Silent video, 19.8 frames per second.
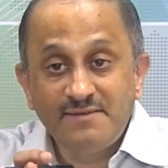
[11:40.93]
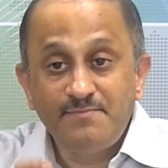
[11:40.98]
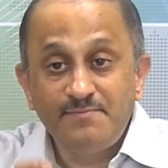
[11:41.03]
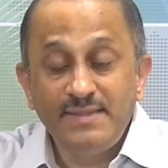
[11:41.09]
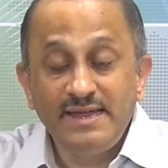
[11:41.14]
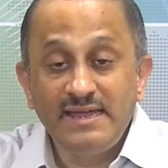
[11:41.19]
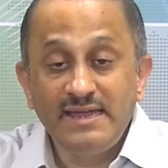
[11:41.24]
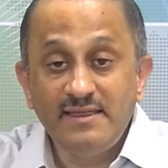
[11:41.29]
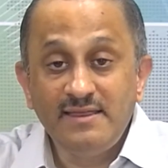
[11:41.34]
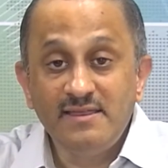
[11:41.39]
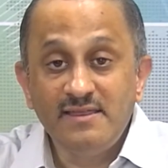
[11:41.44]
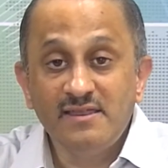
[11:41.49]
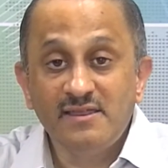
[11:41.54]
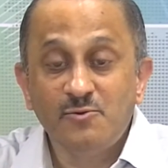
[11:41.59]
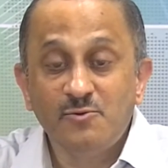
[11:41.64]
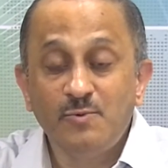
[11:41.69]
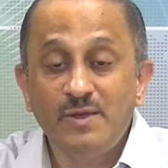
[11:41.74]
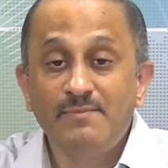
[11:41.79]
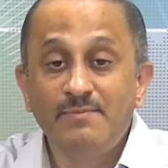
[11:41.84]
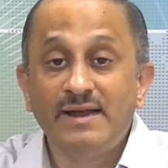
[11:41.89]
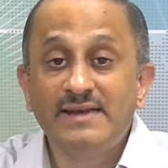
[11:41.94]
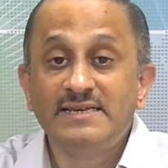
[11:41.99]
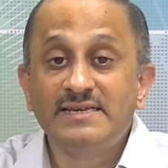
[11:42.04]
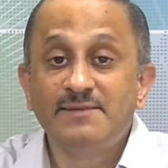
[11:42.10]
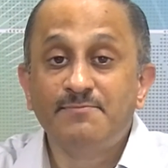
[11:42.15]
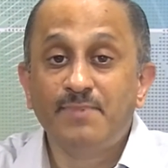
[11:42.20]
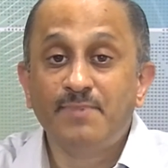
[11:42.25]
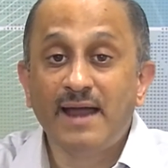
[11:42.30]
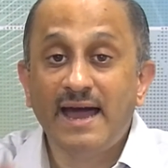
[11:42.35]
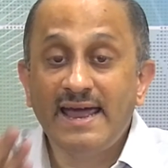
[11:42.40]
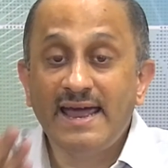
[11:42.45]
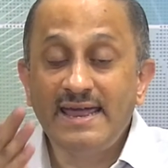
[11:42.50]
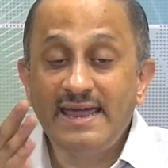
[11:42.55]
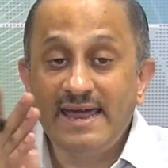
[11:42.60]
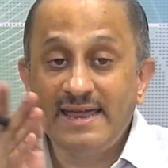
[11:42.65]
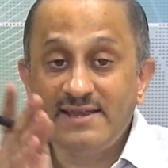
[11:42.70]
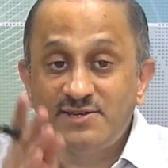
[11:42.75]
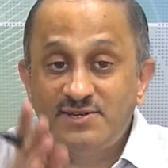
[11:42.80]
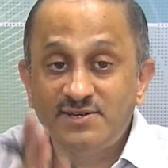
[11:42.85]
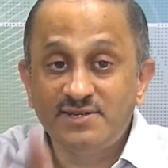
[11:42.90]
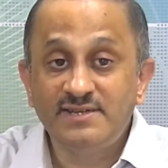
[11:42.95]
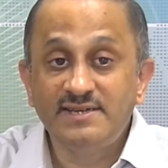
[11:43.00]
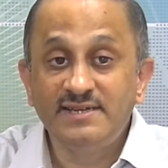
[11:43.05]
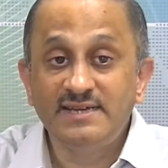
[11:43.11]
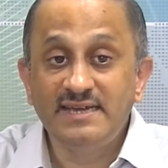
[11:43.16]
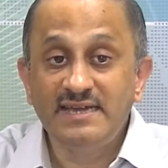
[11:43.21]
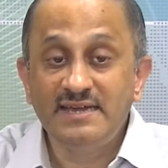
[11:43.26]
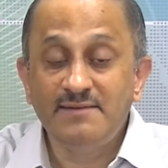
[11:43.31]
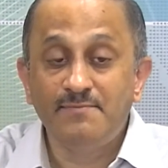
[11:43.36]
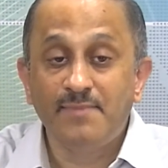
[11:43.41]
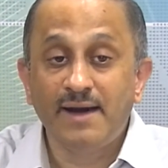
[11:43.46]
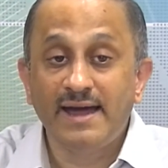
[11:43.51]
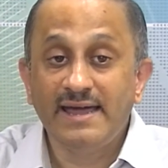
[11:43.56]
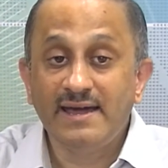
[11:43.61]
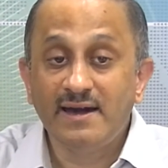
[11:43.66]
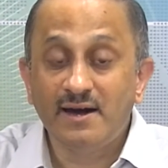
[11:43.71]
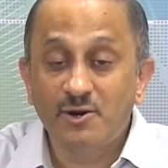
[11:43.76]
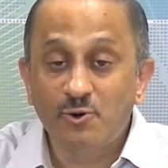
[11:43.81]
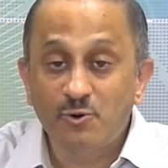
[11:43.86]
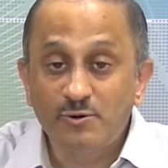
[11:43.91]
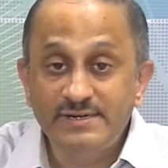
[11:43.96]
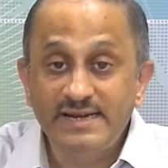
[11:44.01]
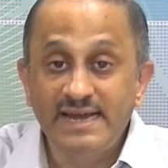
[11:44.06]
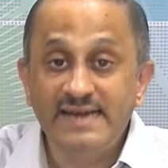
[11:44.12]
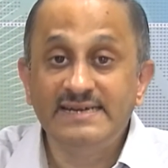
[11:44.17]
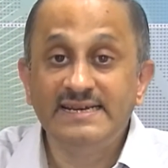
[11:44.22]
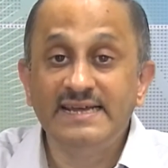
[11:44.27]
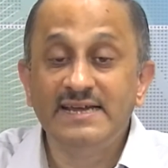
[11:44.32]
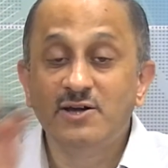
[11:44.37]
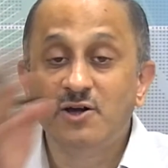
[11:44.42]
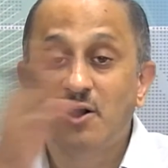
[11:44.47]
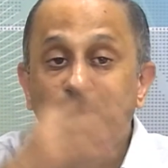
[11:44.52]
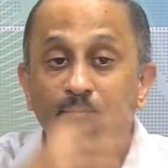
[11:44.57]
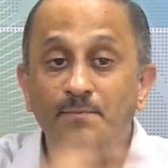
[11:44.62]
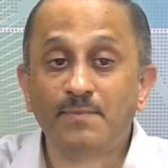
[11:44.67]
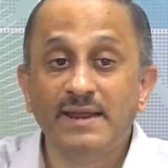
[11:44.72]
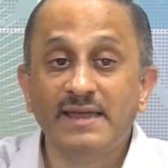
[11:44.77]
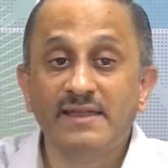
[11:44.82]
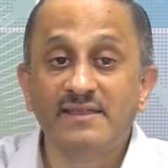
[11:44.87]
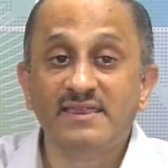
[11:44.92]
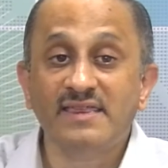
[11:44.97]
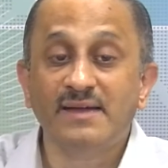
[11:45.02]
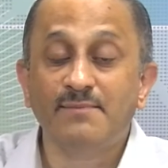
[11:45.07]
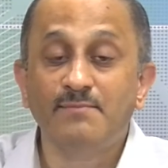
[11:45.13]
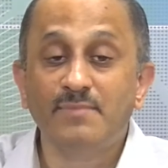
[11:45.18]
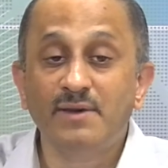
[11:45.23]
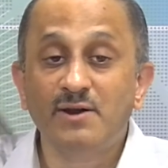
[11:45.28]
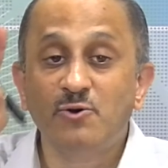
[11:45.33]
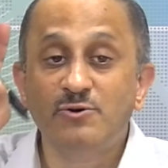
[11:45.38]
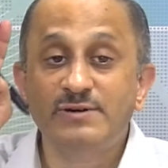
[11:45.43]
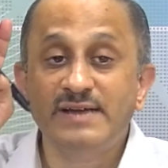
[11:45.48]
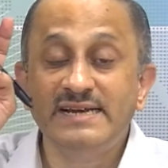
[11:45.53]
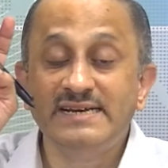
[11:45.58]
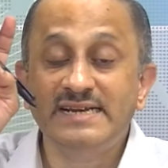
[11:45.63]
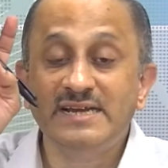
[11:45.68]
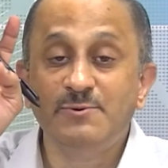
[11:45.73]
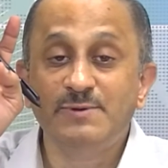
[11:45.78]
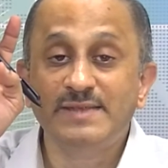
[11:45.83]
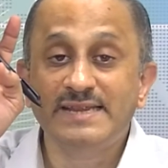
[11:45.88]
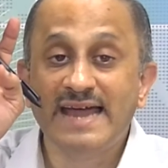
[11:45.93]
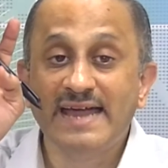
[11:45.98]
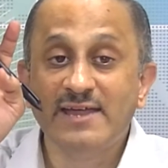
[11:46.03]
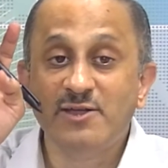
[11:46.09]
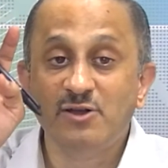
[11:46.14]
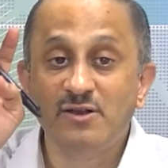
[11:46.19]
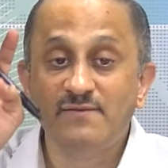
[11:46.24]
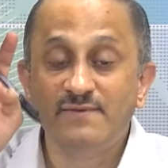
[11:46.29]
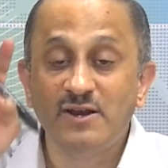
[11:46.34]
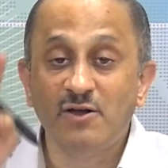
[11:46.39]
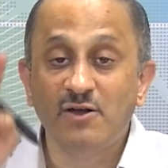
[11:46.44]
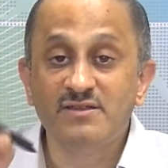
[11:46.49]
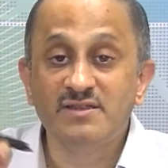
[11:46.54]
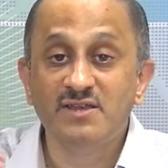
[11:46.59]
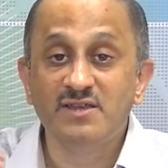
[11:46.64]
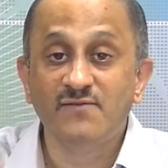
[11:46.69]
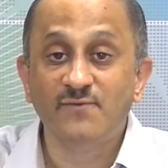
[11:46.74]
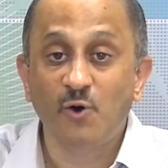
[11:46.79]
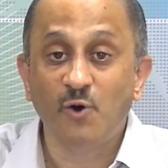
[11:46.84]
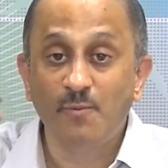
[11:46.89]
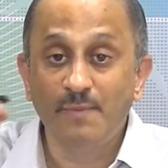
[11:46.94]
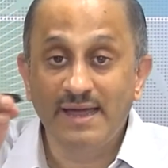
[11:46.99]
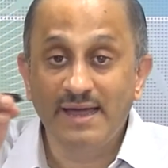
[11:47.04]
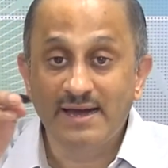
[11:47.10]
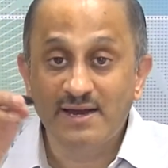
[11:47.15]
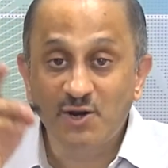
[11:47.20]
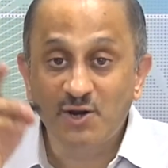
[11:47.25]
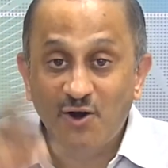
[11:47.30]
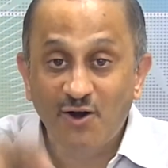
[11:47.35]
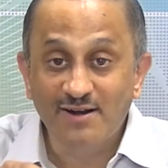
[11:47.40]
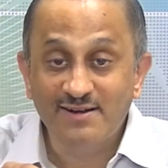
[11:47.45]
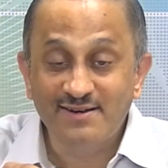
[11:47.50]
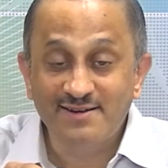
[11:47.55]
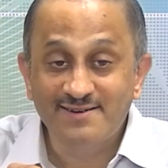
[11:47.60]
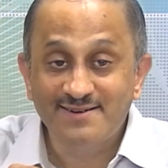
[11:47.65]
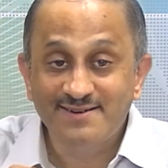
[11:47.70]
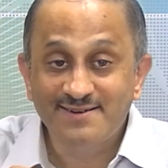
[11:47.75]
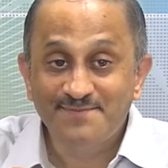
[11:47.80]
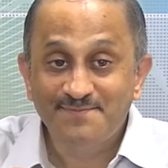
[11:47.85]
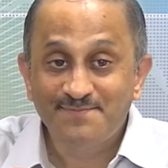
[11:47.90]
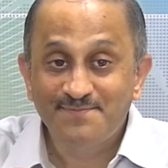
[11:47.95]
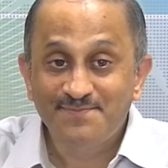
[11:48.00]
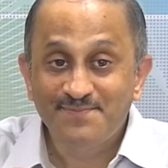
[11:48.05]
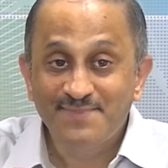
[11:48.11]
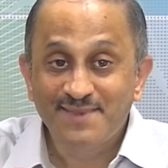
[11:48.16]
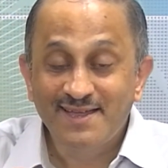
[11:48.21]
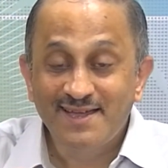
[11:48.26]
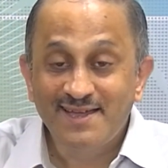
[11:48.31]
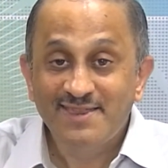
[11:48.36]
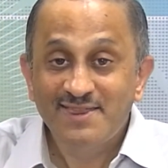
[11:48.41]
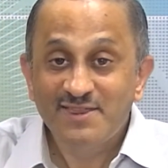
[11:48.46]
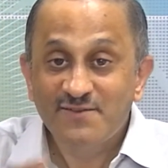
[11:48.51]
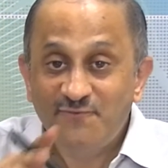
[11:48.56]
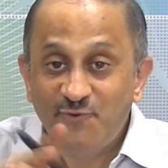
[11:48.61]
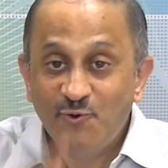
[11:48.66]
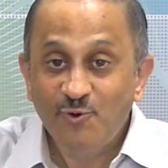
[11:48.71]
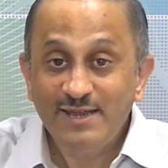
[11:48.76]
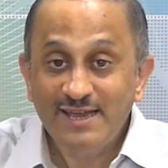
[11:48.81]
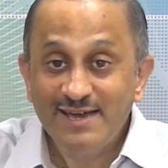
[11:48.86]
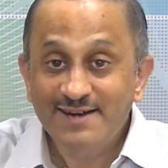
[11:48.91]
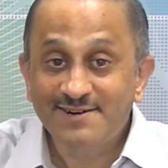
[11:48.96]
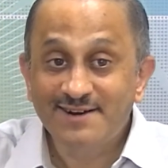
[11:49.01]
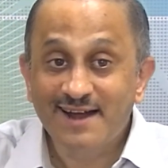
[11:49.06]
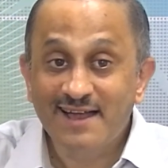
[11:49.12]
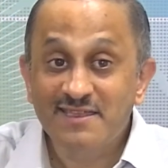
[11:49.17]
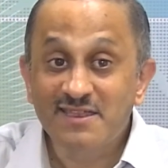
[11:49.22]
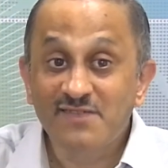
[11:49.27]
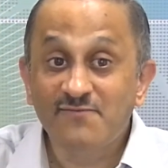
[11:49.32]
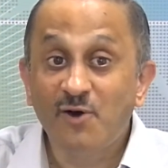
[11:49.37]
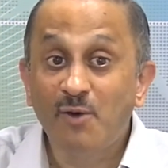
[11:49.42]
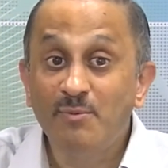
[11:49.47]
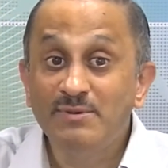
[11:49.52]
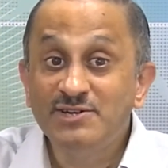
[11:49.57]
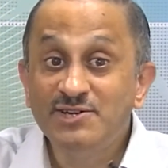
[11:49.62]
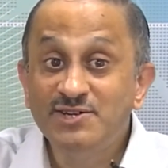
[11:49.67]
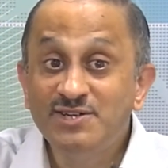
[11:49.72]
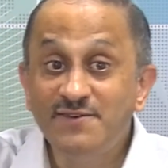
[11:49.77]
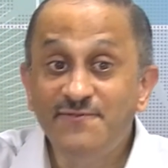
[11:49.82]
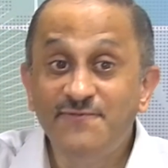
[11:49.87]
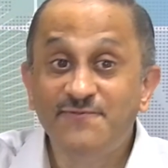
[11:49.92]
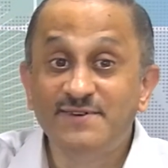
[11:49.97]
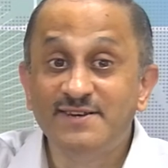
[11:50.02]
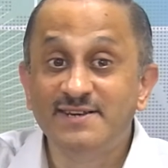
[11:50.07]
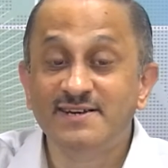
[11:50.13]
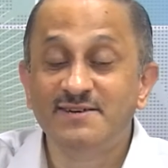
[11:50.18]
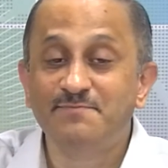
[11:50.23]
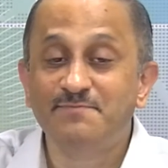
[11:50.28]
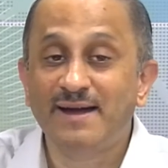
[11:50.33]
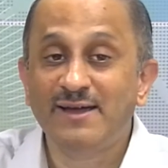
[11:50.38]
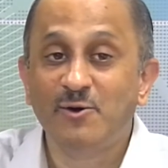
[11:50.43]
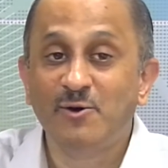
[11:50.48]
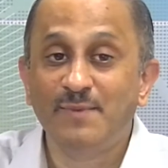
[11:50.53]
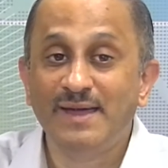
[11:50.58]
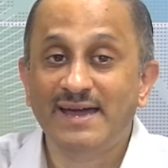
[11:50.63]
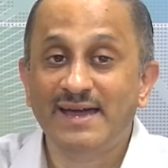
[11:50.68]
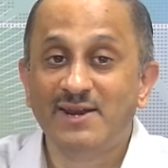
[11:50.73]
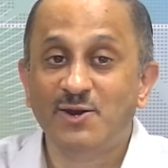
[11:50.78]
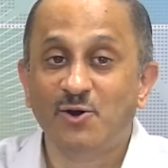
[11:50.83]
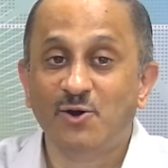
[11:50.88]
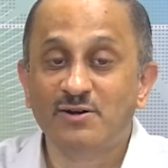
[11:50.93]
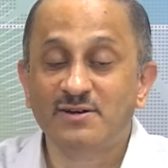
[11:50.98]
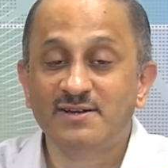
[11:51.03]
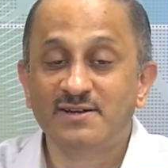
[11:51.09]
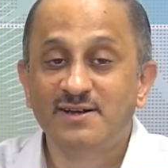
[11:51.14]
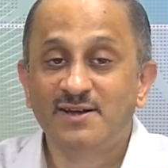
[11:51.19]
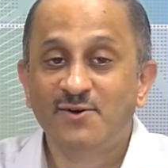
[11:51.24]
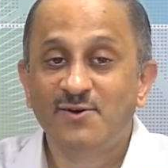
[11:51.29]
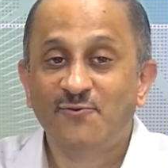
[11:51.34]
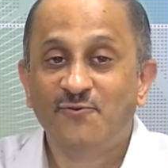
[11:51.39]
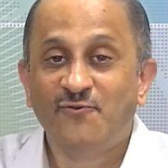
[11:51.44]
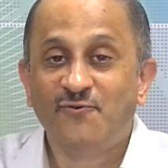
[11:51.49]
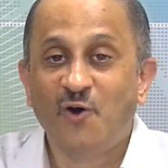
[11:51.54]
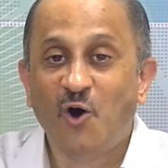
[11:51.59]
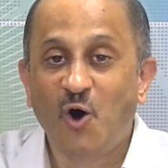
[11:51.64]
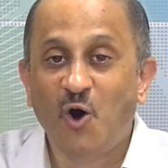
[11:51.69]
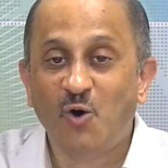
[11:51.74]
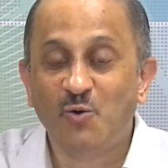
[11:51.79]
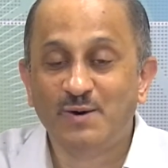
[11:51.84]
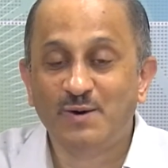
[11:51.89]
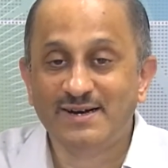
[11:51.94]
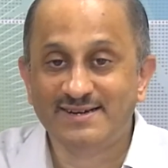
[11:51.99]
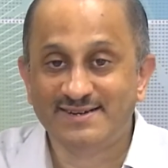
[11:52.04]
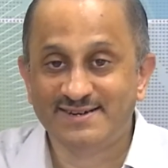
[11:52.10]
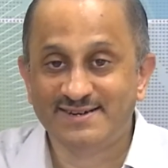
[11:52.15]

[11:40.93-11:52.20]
means we multiply h t by a rotating complex number rotating with an angular velocity of omega naught. The Fourier transform is shifted by omega naught forward.